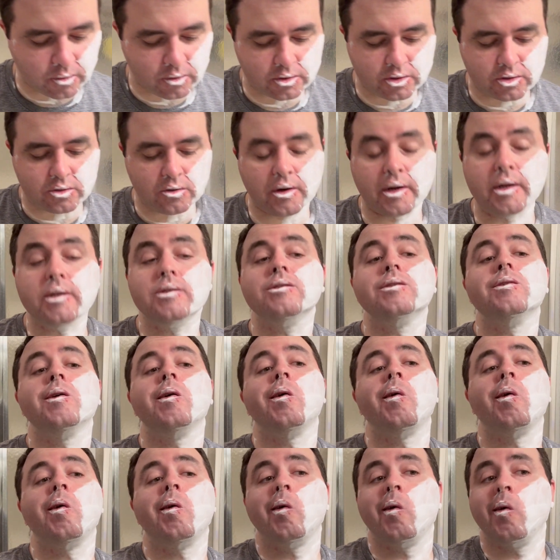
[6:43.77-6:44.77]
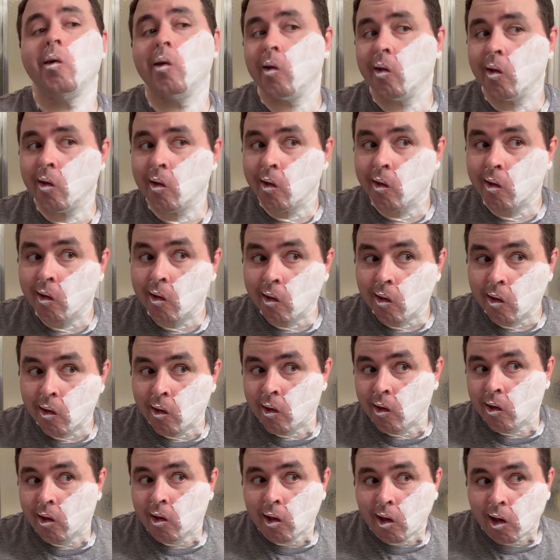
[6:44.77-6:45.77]
with straights,
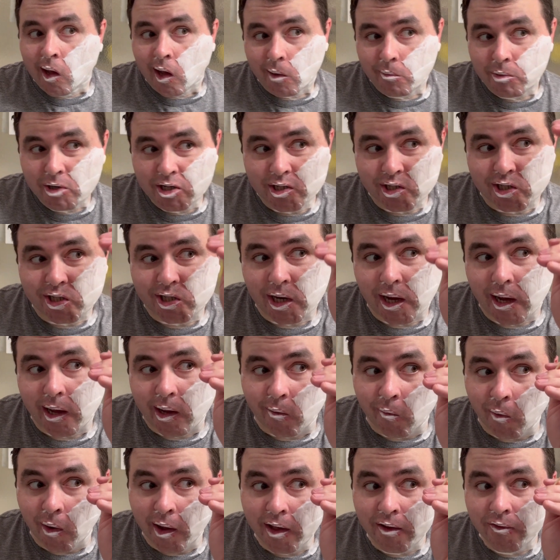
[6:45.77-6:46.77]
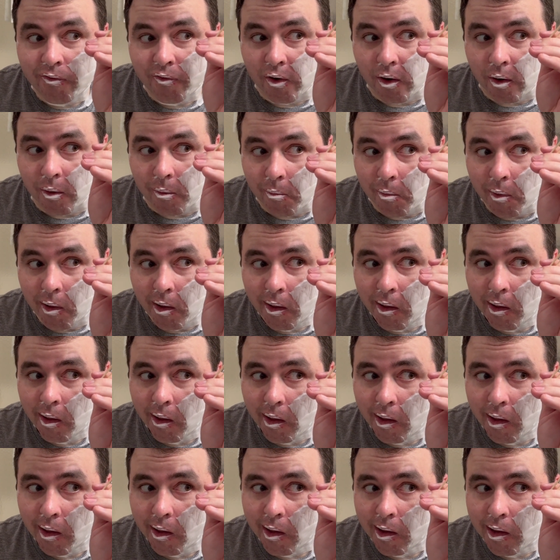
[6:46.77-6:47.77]
I wouldn't shy away from
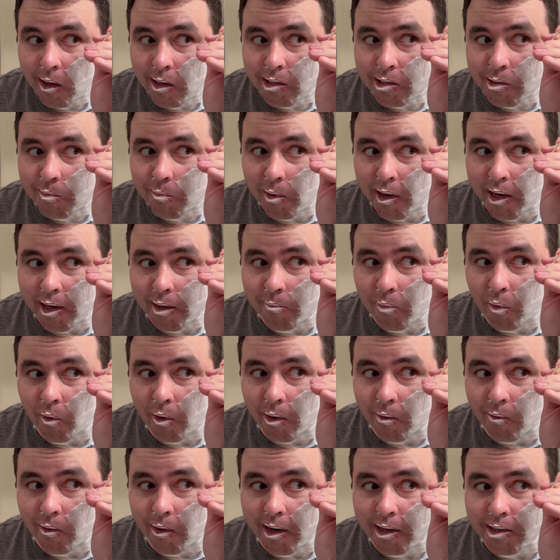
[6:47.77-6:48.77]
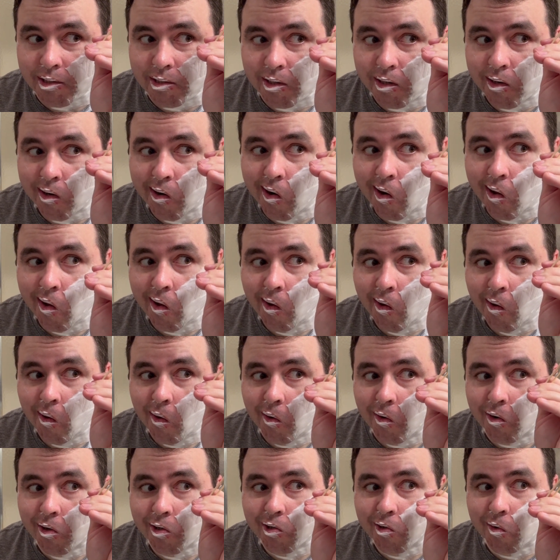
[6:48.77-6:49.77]
a spike point razor
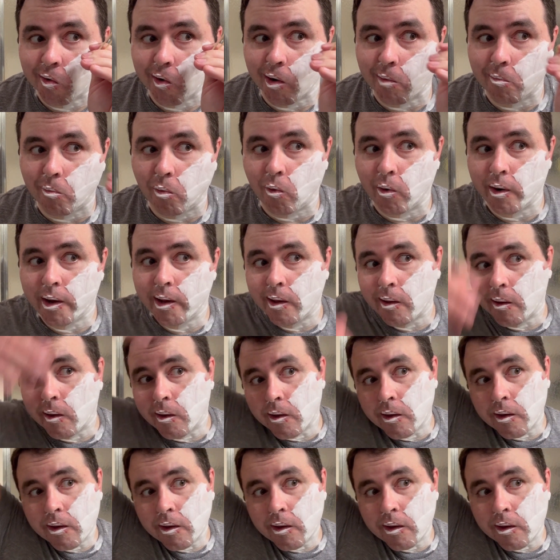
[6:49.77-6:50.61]
or a square point.